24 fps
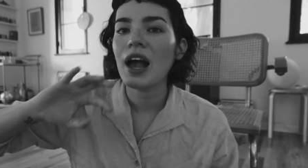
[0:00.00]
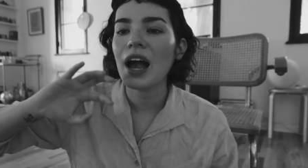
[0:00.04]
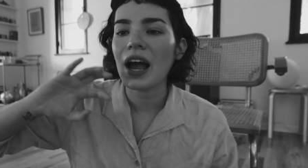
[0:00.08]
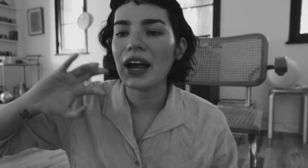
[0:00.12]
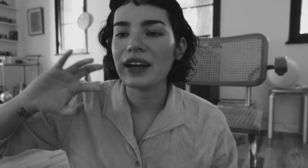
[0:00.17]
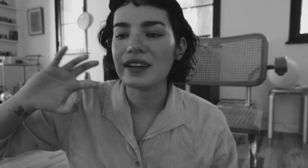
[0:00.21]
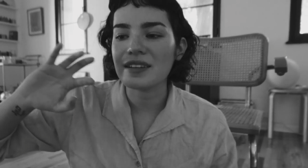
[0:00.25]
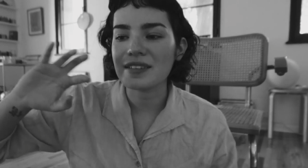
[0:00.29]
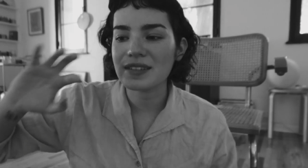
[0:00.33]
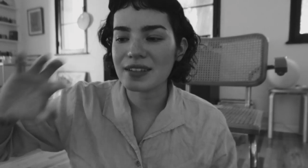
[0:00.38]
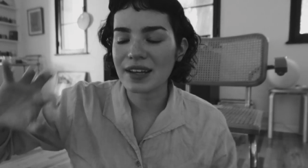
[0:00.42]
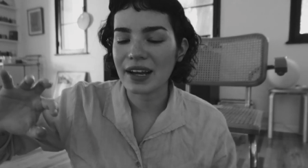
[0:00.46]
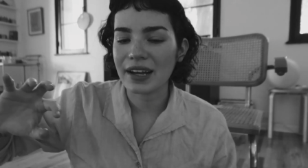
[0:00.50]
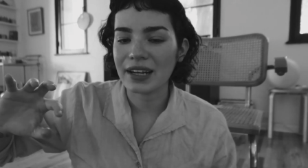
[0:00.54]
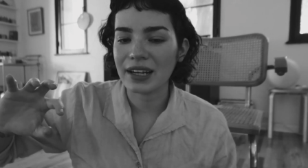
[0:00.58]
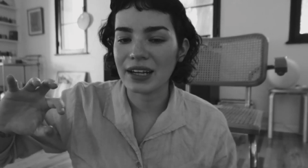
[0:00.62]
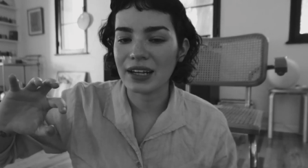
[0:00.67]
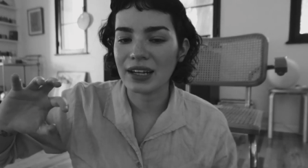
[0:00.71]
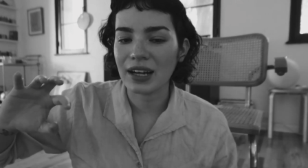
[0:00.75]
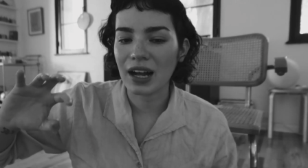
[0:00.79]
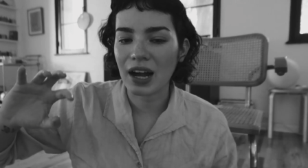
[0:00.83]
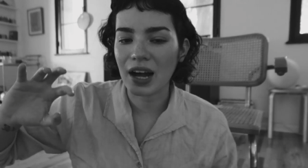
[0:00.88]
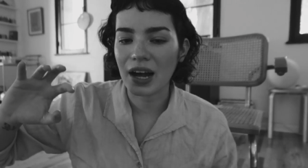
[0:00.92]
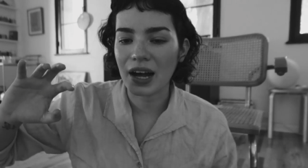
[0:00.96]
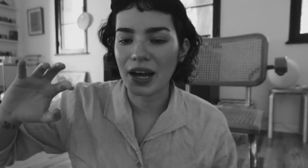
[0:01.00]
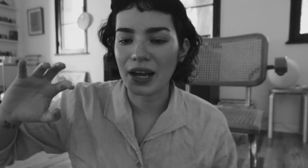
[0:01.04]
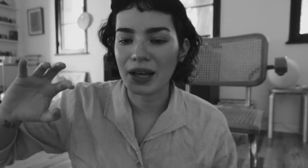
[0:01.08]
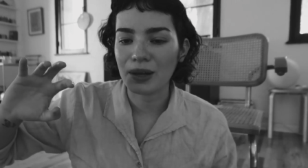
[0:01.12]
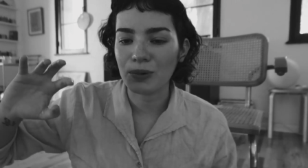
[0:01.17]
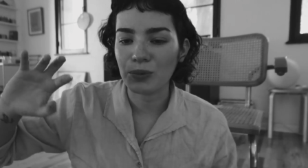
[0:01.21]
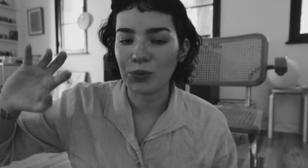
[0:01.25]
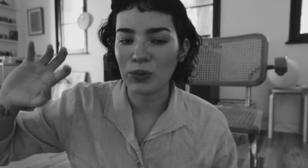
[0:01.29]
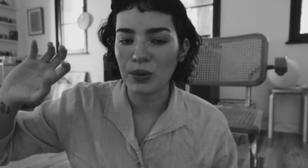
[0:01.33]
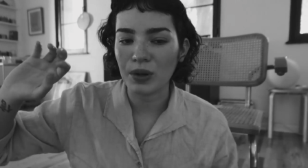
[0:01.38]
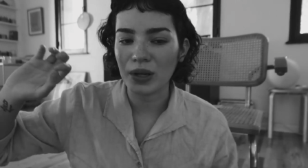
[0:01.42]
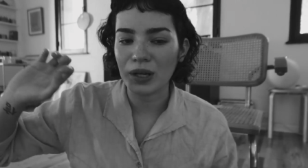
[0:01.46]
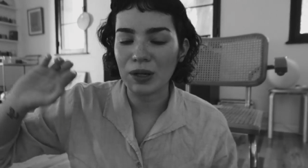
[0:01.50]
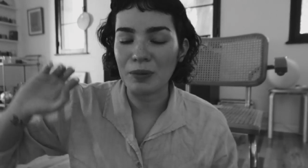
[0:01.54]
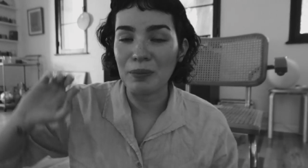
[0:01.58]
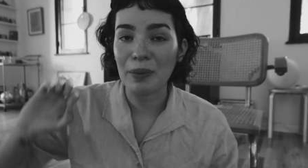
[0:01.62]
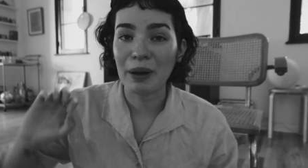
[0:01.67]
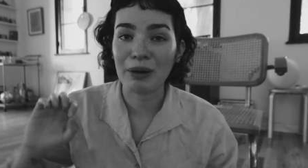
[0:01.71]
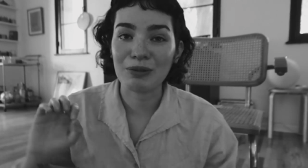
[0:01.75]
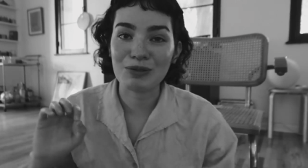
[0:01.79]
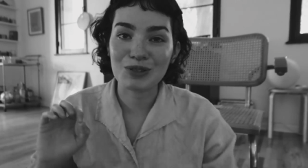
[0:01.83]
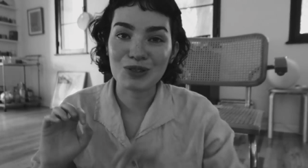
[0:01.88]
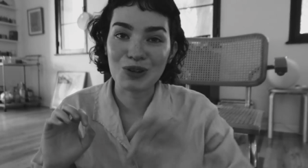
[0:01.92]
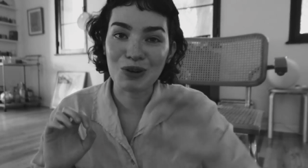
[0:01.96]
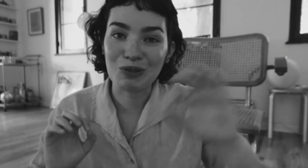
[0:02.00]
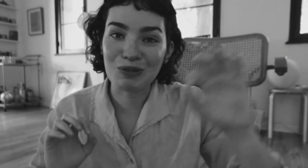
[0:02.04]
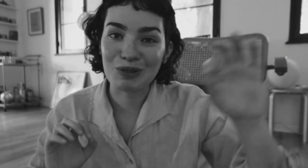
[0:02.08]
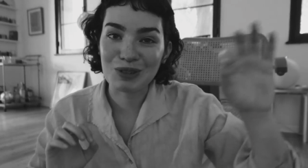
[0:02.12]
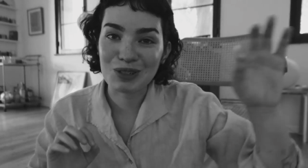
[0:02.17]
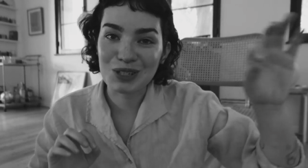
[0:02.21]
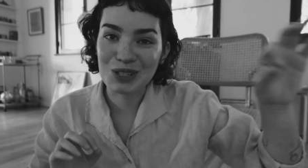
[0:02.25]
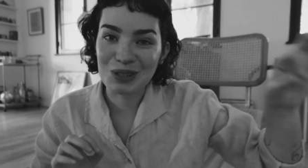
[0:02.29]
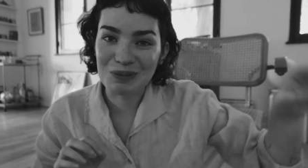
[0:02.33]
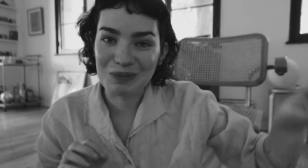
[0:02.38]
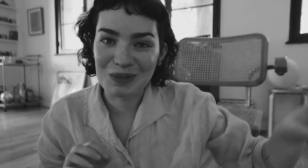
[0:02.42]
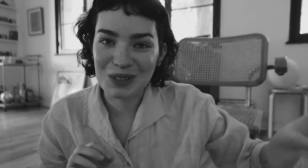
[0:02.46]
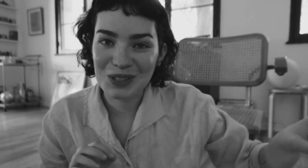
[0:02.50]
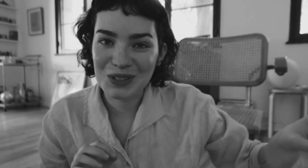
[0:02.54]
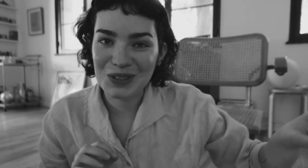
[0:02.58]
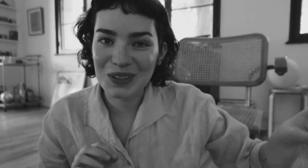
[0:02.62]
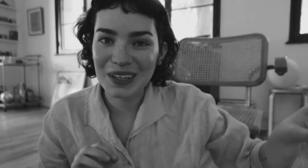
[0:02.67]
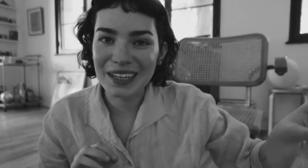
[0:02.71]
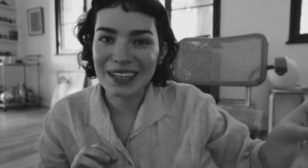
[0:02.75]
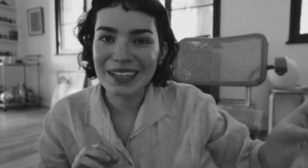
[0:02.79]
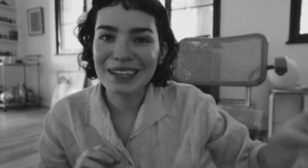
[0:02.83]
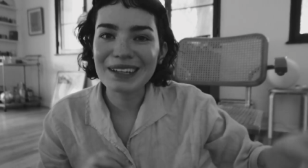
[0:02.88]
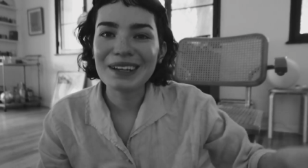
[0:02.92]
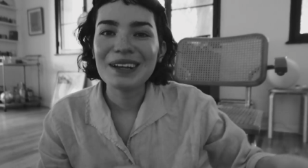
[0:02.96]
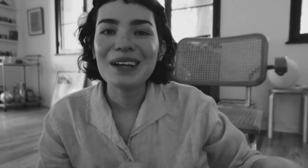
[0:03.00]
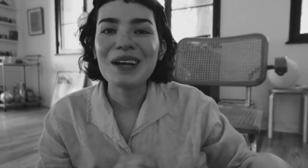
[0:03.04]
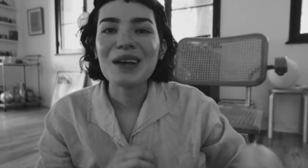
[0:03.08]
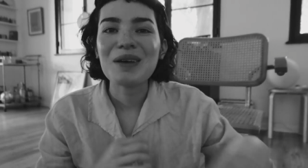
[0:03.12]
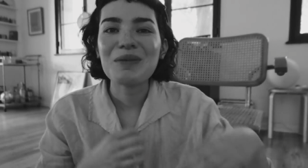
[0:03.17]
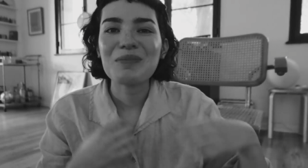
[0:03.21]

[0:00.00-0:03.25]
I decided I would bounce over to Madrid